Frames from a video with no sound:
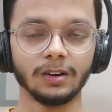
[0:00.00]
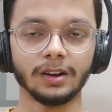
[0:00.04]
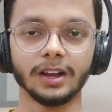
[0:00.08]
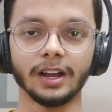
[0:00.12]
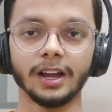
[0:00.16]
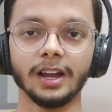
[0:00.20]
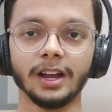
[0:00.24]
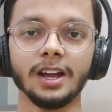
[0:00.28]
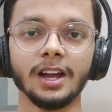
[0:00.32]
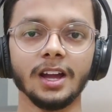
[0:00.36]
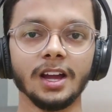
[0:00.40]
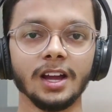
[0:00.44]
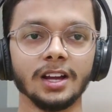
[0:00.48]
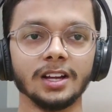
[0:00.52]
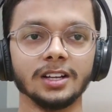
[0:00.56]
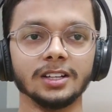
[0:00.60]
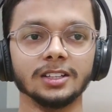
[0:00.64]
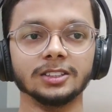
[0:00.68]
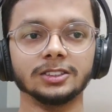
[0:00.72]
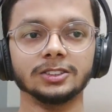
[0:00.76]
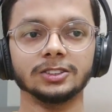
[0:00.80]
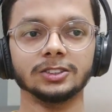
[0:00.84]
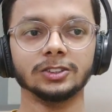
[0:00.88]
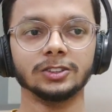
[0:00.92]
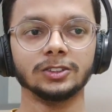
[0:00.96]
Okay.
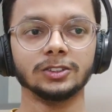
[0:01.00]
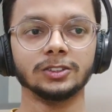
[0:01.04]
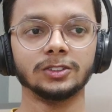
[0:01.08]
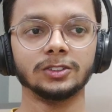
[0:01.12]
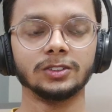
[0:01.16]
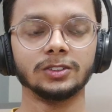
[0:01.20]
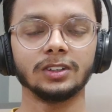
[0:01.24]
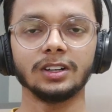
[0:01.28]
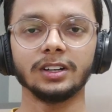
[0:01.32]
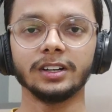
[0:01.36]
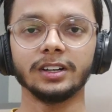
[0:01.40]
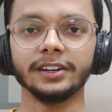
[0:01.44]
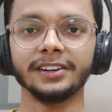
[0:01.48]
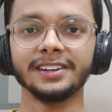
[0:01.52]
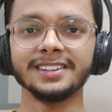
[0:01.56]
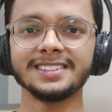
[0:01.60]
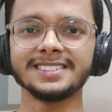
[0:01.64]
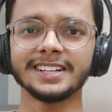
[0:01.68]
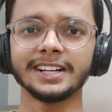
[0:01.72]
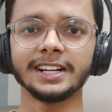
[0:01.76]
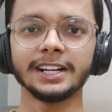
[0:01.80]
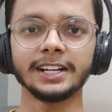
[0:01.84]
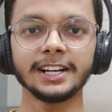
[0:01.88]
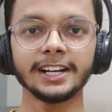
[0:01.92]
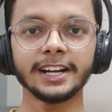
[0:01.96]
So
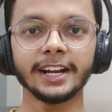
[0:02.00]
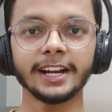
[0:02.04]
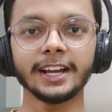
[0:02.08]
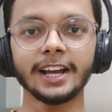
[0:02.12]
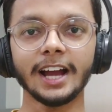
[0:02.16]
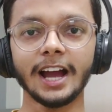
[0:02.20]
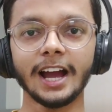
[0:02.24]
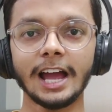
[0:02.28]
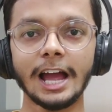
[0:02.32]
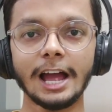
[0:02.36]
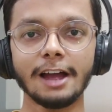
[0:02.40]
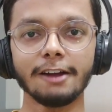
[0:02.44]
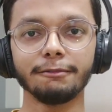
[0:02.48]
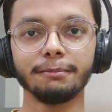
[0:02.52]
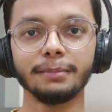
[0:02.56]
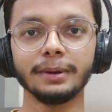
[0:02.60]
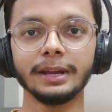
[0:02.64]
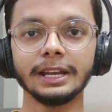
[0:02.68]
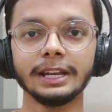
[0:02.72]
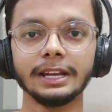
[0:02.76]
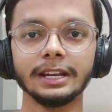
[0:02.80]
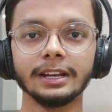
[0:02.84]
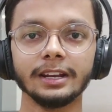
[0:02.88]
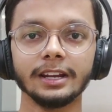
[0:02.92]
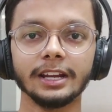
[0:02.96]
recently, like I have
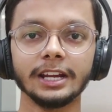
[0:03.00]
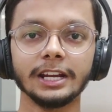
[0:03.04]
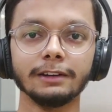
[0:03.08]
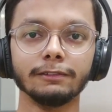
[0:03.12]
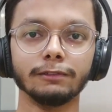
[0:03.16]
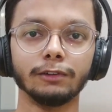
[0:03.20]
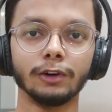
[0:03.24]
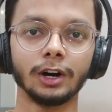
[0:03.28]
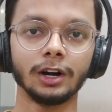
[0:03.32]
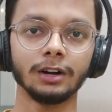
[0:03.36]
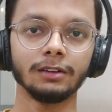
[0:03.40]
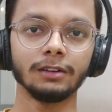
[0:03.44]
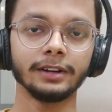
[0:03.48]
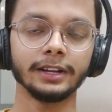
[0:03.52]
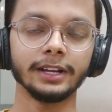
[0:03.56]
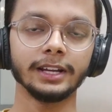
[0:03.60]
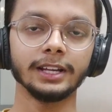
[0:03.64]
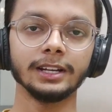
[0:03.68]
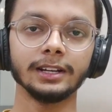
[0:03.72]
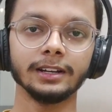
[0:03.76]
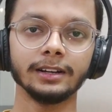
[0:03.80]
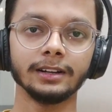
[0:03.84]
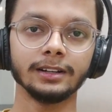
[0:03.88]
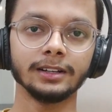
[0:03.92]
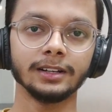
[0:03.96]
been involved
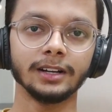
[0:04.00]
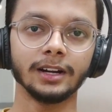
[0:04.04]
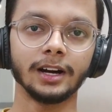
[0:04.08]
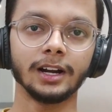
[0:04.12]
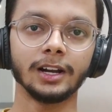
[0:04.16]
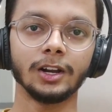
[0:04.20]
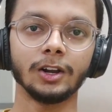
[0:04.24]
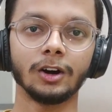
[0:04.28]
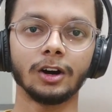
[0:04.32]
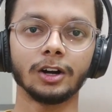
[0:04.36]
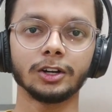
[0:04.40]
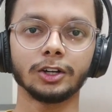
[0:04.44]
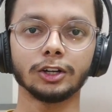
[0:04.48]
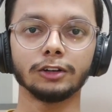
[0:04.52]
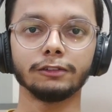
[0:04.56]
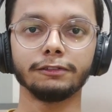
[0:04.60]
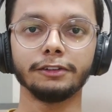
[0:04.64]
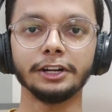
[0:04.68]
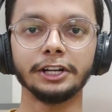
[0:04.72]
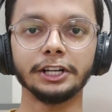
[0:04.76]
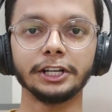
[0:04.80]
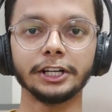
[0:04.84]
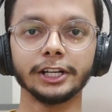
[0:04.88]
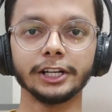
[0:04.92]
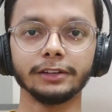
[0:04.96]
in a lot
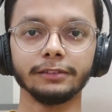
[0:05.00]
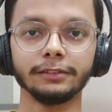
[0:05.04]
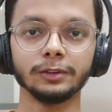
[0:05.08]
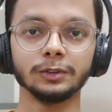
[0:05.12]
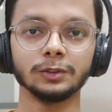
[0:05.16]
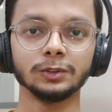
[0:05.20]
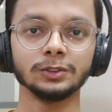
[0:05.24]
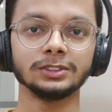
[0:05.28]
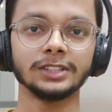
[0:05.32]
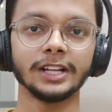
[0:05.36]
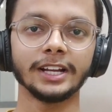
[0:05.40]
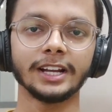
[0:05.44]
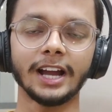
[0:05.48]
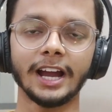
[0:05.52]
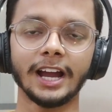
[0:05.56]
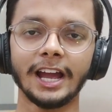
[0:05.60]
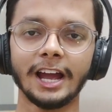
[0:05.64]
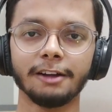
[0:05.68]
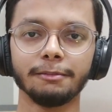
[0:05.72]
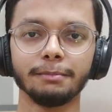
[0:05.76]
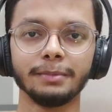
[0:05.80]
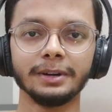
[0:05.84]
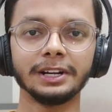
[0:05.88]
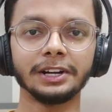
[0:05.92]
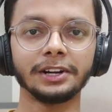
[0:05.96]
of interviews. Like I
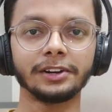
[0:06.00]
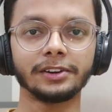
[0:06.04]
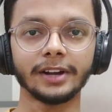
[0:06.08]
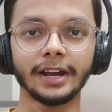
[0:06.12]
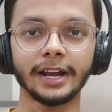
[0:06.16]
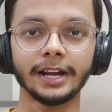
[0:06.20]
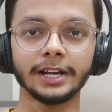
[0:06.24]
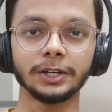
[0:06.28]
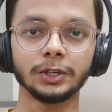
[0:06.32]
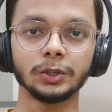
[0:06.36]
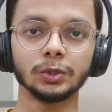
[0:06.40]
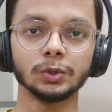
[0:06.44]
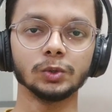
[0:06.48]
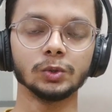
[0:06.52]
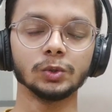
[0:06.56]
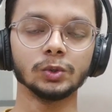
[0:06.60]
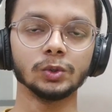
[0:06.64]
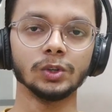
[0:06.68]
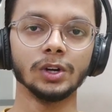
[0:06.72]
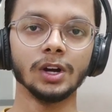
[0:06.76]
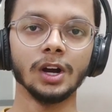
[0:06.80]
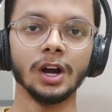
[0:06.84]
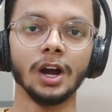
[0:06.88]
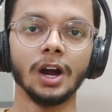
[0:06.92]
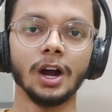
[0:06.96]
have been trying
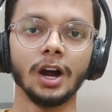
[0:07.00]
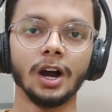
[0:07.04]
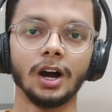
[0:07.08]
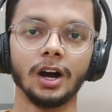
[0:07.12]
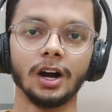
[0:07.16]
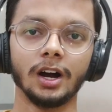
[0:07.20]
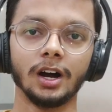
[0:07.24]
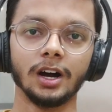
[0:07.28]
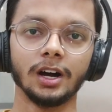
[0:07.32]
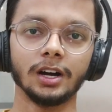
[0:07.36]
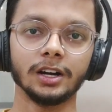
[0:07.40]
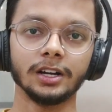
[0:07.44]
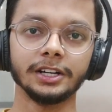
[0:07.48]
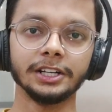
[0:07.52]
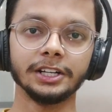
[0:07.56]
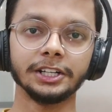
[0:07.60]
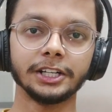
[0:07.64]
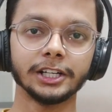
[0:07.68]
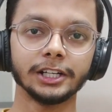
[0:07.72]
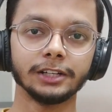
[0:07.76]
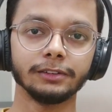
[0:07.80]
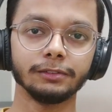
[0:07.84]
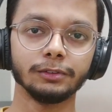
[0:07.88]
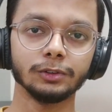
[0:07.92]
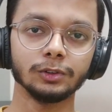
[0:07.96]
to
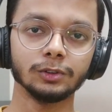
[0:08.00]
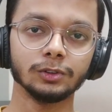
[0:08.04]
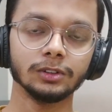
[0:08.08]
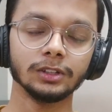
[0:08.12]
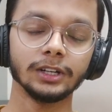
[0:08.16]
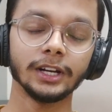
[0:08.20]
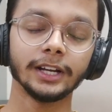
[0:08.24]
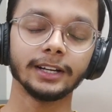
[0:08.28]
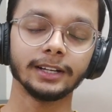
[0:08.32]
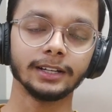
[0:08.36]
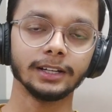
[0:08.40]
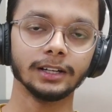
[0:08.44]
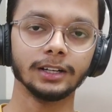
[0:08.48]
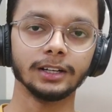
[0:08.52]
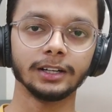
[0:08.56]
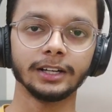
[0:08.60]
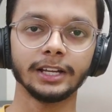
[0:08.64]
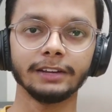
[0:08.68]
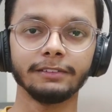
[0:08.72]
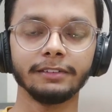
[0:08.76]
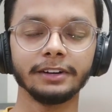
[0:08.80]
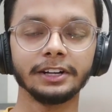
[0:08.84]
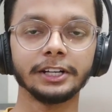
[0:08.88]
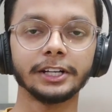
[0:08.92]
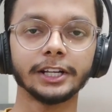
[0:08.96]
interview, like
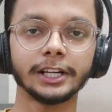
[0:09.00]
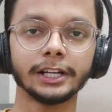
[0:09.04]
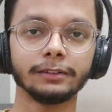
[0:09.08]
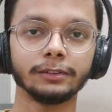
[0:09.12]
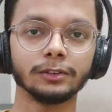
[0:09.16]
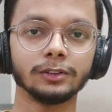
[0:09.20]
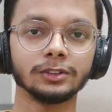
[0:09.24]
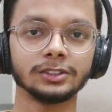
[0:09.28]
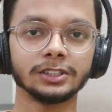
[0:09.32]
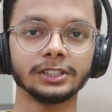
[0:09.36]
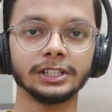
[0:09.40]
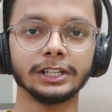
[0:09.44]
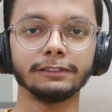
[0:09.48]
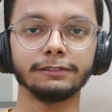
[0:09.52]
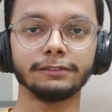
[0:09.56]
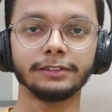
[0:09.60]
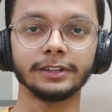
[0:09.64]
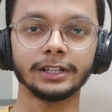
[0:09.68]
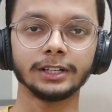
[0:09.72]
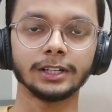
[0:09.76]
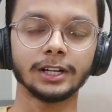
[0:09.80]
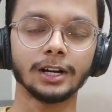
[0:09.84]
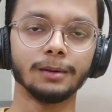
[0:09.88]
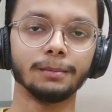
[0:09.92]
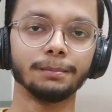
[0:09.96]
give interviews in
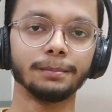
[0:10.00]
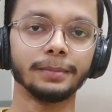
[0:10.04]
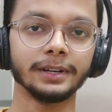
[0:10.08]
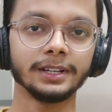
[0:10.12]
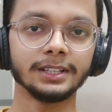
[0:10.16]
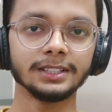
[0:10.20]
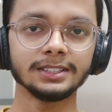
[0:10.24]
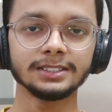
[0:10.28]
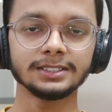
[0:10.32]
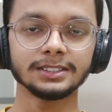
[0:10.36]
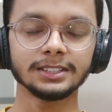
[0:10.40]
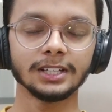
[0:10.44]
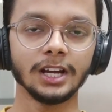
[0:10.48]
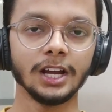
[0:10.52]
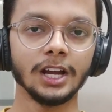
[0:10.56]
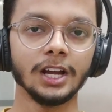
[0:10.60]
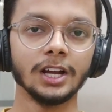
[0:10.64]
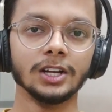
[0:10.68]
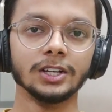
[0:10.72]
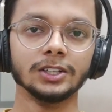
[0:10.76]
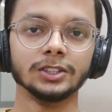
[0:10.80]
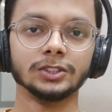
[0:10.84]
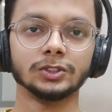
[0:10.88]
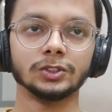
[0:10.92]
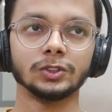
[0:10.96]
different companies.
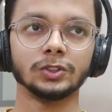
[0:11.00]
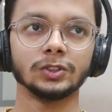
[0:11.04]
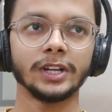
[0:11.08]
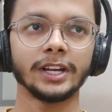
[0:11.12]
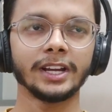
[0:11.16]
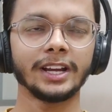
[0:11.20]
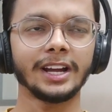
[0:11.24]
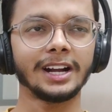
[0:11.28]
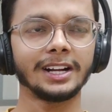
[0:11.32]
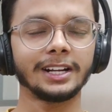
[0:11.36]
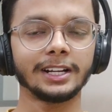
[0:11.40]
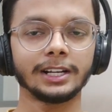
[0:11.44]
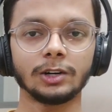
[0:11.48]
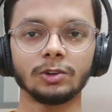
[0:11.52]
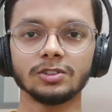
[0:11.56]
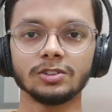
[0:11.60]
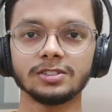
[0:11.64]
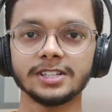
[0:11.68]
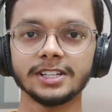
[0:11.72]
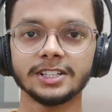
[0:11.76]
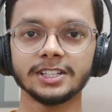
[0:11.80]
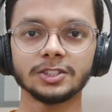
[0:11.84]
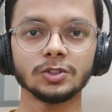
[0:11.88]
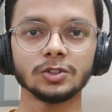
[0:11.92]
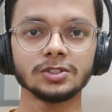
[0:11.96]
So like at around
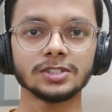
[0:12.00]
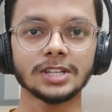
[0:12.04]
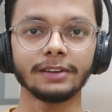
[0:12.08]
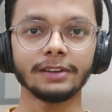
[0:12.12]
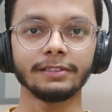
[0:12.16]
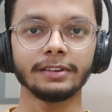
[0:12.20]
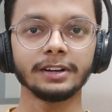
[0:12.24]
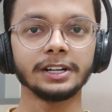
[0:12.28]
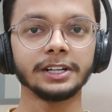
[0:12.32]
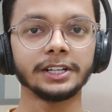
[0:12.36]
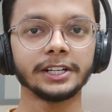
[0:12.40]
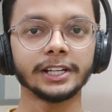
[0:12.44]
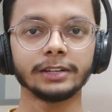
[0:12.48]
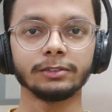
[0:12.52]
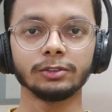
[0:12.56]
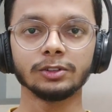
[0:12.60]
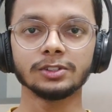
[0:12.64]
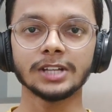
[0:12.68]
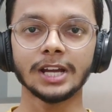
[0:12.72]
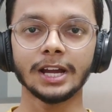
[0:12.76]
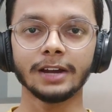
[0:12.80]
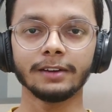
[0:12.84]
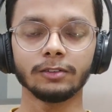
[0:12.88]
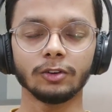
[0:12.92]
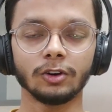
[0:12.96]
6 to 7
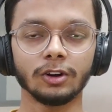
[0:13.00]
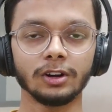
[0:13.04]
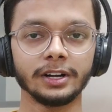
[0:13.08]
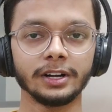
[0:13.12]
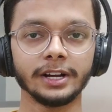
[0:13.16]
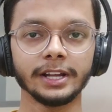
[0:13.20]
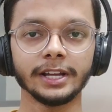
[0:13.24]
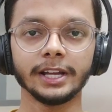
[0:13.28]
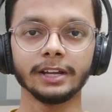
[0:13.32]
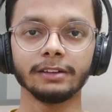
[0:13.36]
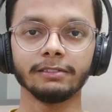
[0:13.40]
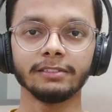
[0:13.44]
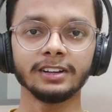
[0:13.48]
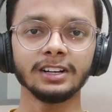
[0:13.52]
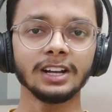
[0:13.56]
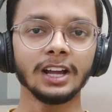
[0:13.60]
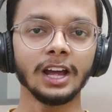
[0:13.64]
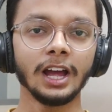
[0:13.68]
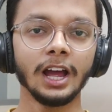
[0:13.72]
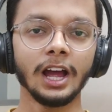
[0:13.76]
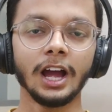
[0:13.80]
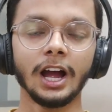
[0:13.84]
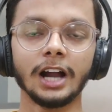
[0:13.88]
interviews I have already given.